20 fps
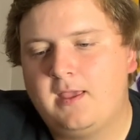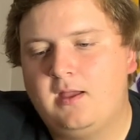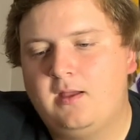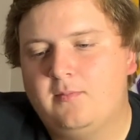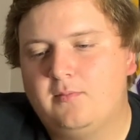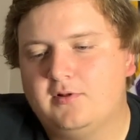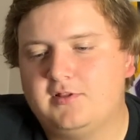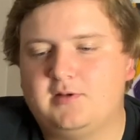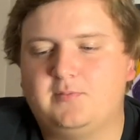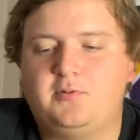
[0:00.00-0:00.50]

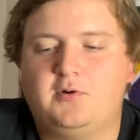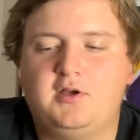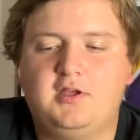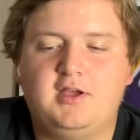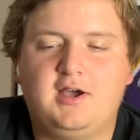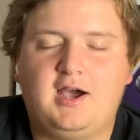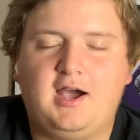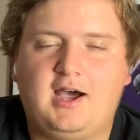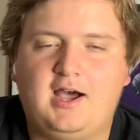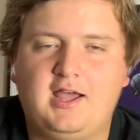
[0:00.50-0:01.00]
But they
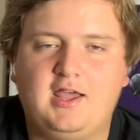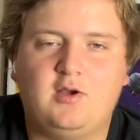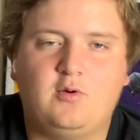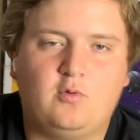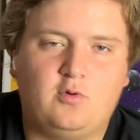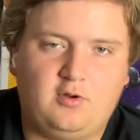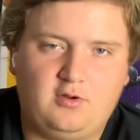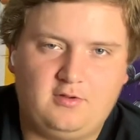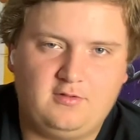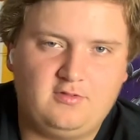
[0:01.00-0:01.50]
play
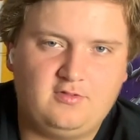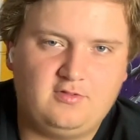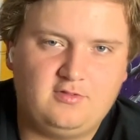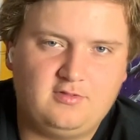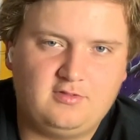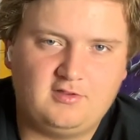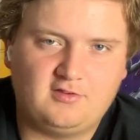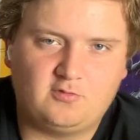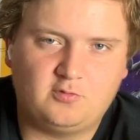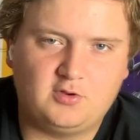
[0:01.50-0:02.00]
Iowa
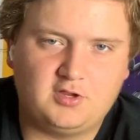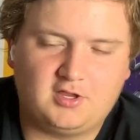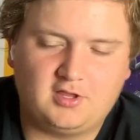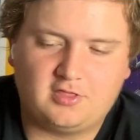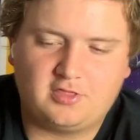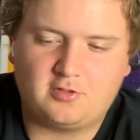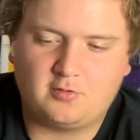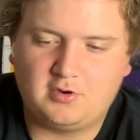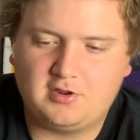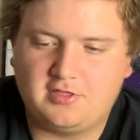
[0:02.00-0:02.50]
this week at
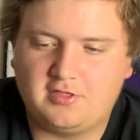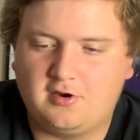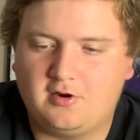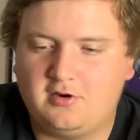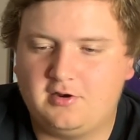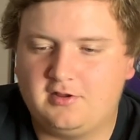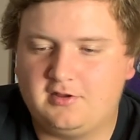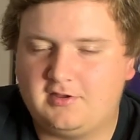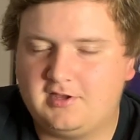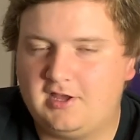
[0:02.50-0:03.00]

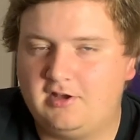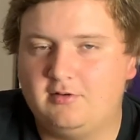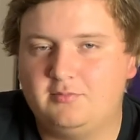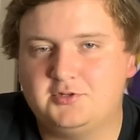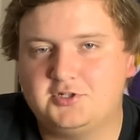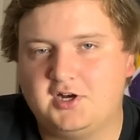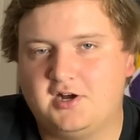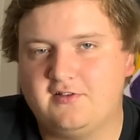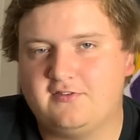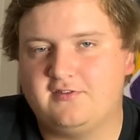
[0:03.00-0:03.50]
3:30. Caleb
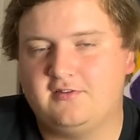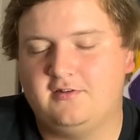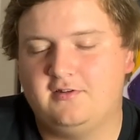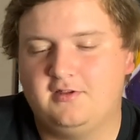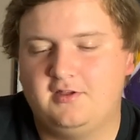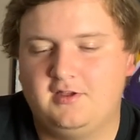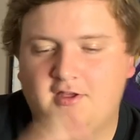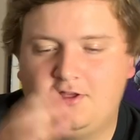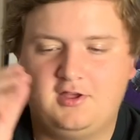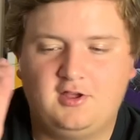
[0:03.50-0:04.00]
Johnson,
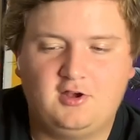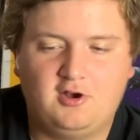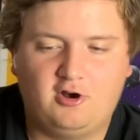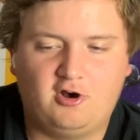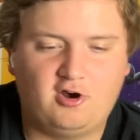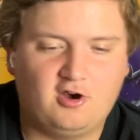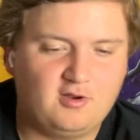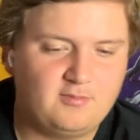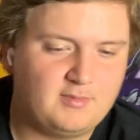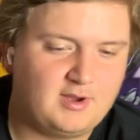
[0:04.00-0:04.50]

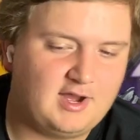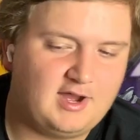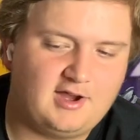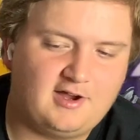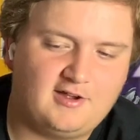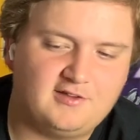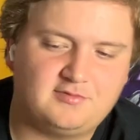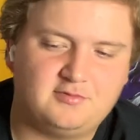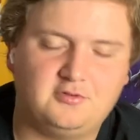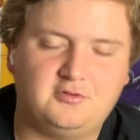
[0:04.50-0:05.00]
on my
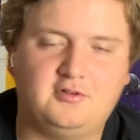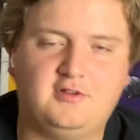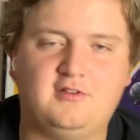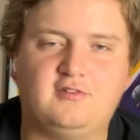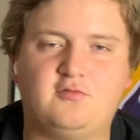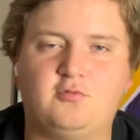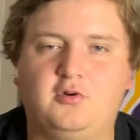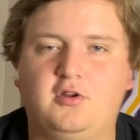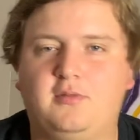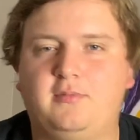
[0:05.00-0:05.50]
Heisman
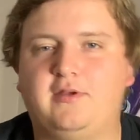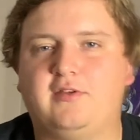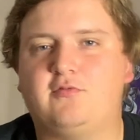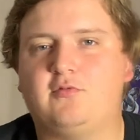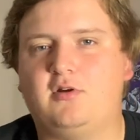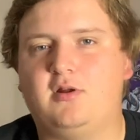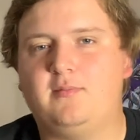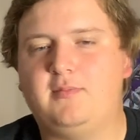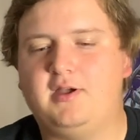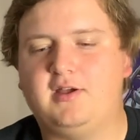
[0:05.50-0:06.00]
list, one of the best
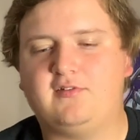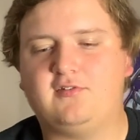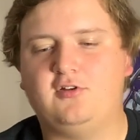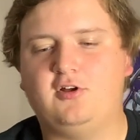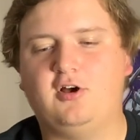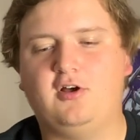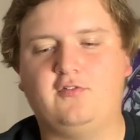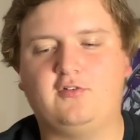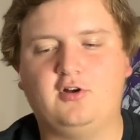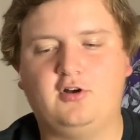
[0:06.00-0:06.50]
running backs in
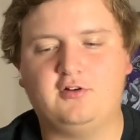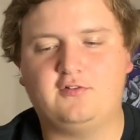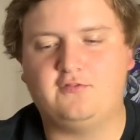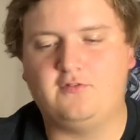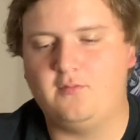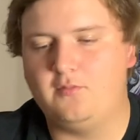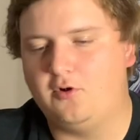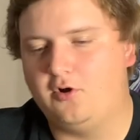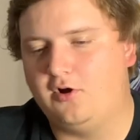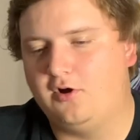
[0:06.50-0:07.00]
all of college
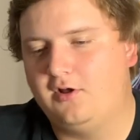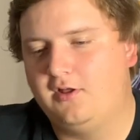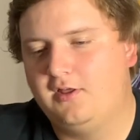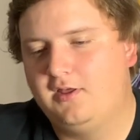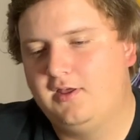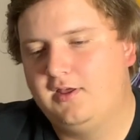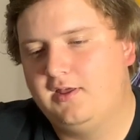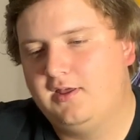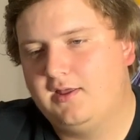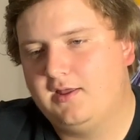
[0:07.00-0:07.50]
football.
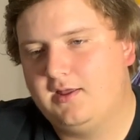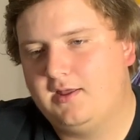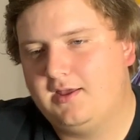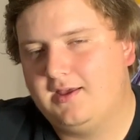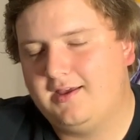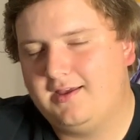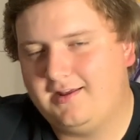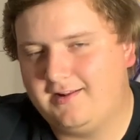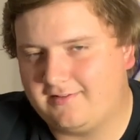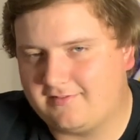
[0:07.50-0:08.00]

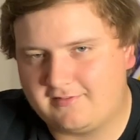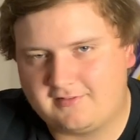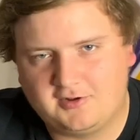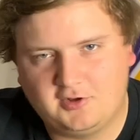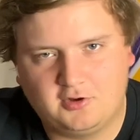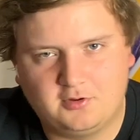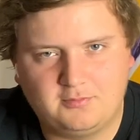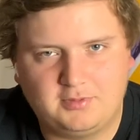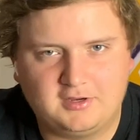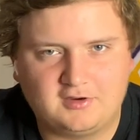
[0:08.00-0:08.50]
It's
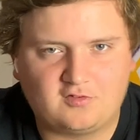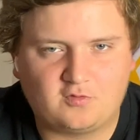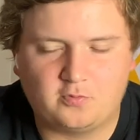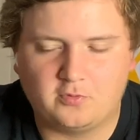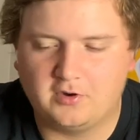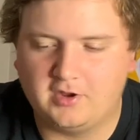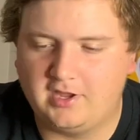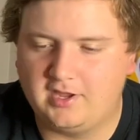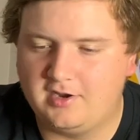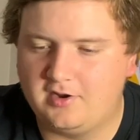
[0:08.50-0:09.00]
still a big
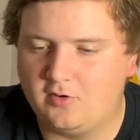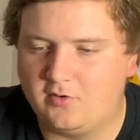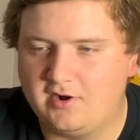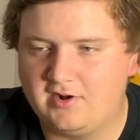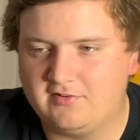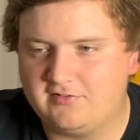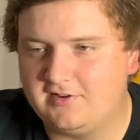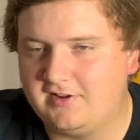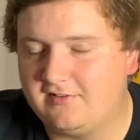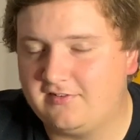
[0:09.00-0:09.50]
spread. Ohio
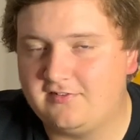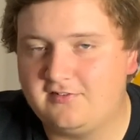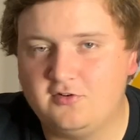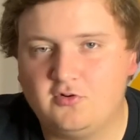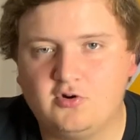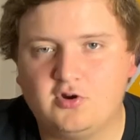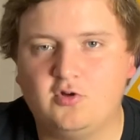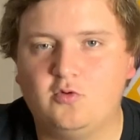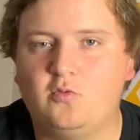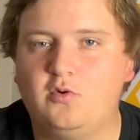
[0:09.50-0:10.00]
State's still
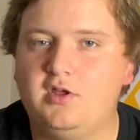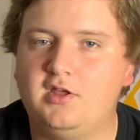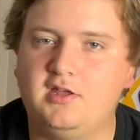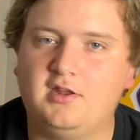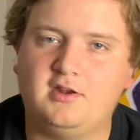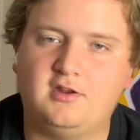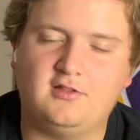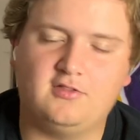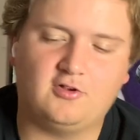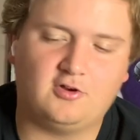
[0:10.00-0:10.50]
going to
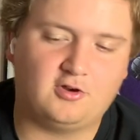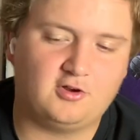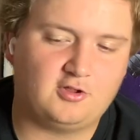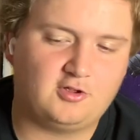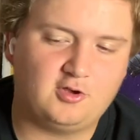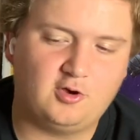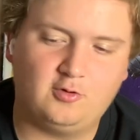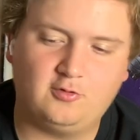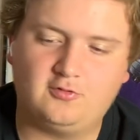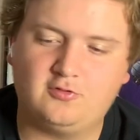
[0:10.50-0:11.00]
win, and they're going to
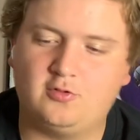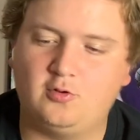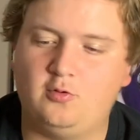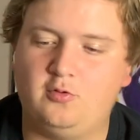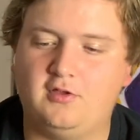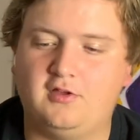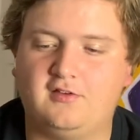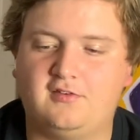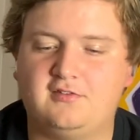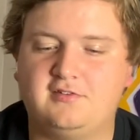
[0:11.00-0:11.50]
coast through
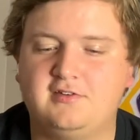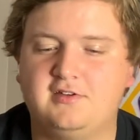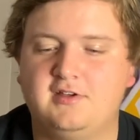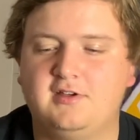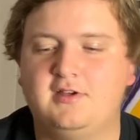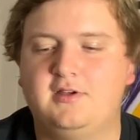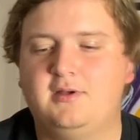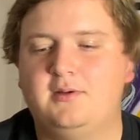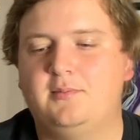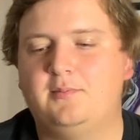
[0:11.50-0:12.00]
this.
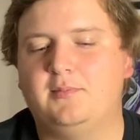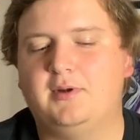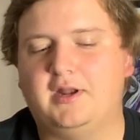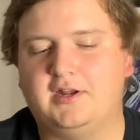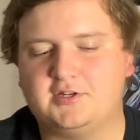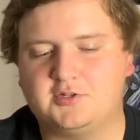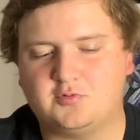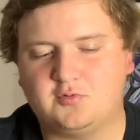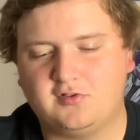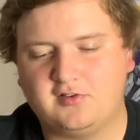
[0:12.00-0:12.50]
But I
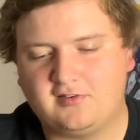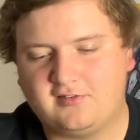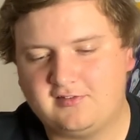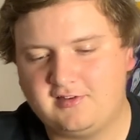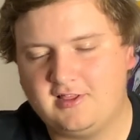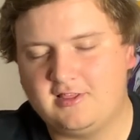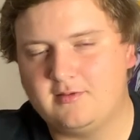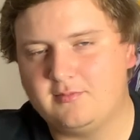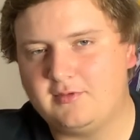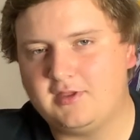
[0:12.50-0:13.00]
just want to
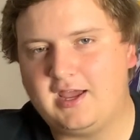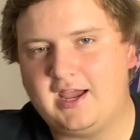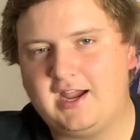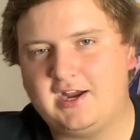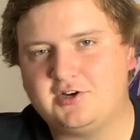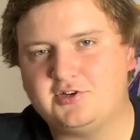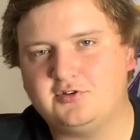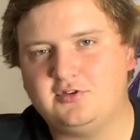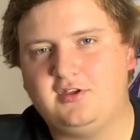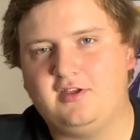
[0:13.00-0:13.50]
see them
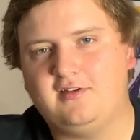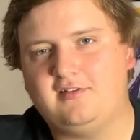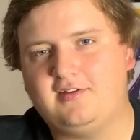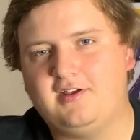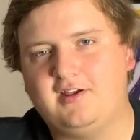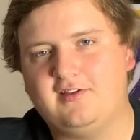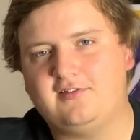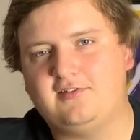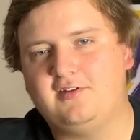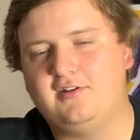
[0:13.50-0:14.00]
actually get
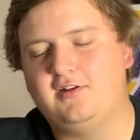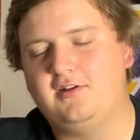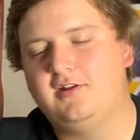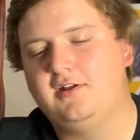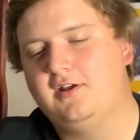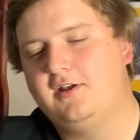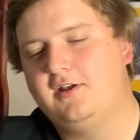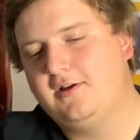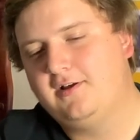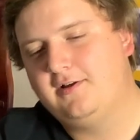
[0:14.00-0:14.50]
tested
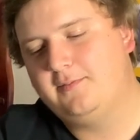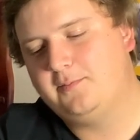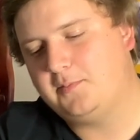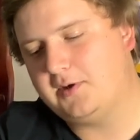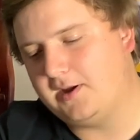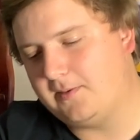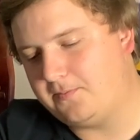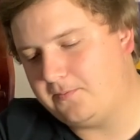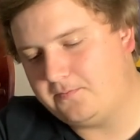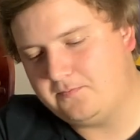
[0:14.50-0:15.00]

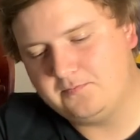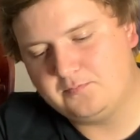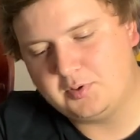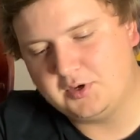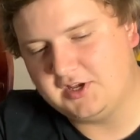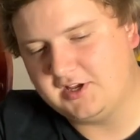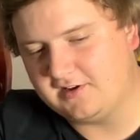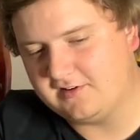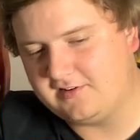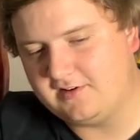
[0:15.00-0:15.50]
by
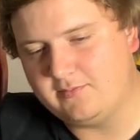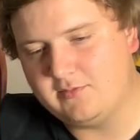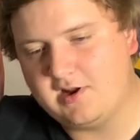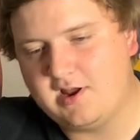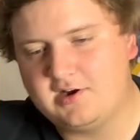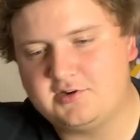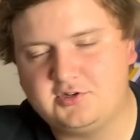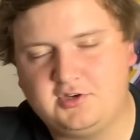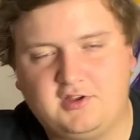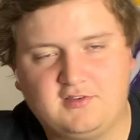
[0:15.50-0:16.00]
playing a team that
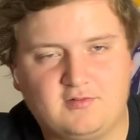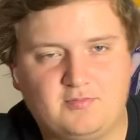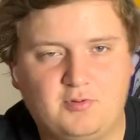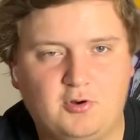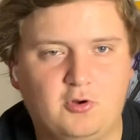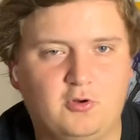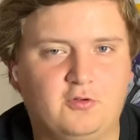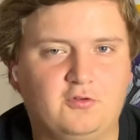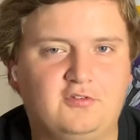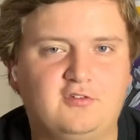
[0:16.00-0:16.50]
actually has a
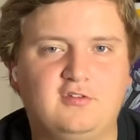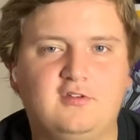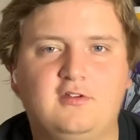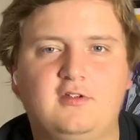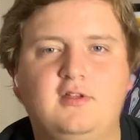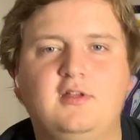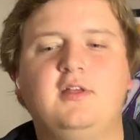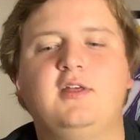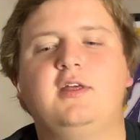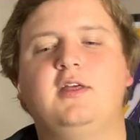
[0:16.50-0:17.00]
pulse,
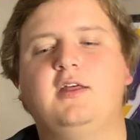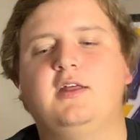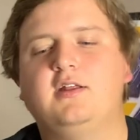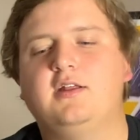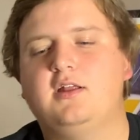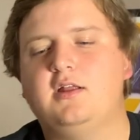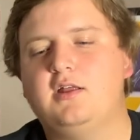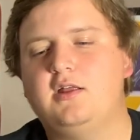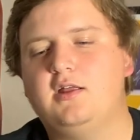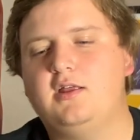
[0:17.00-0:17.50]

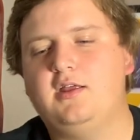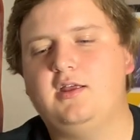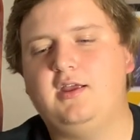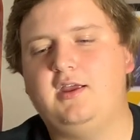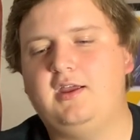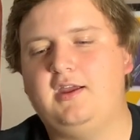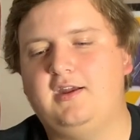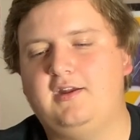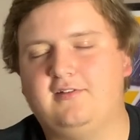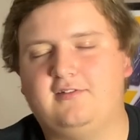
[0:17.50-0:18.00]

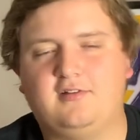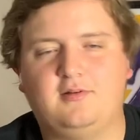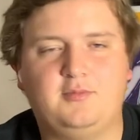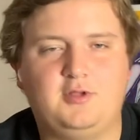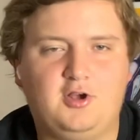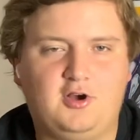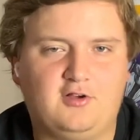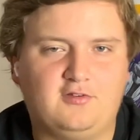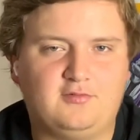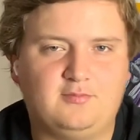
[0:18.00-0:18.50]
and it's going to
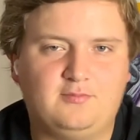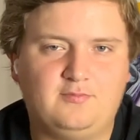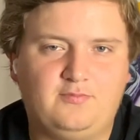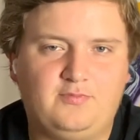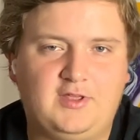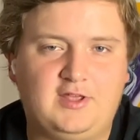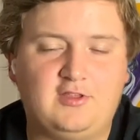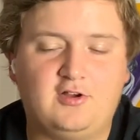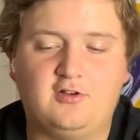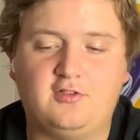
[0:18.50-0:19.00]
be awesome.
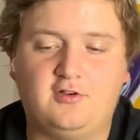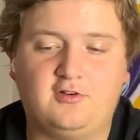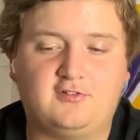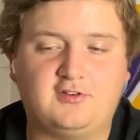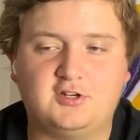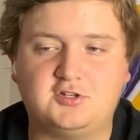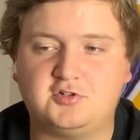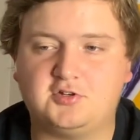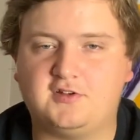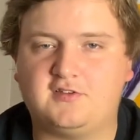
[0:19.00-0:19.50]
And their
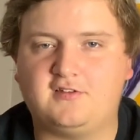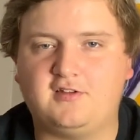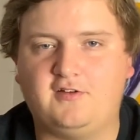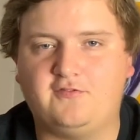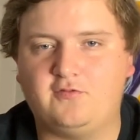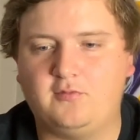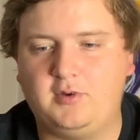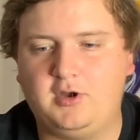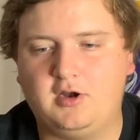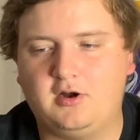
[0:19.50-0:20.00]
schedule gets tough
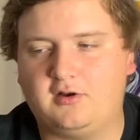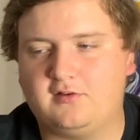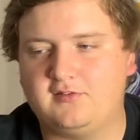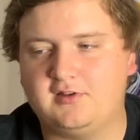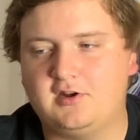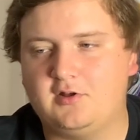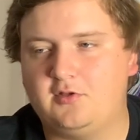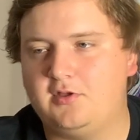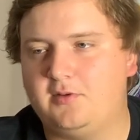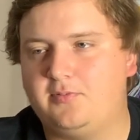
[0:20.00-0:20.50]
from here because I
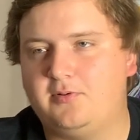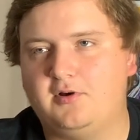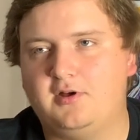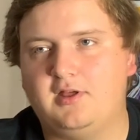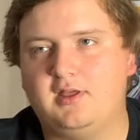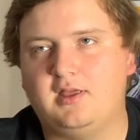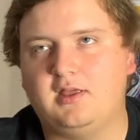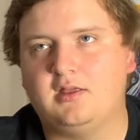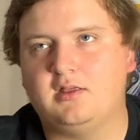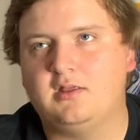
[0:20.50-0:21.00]
know they
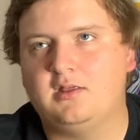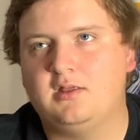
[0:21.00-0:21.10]
play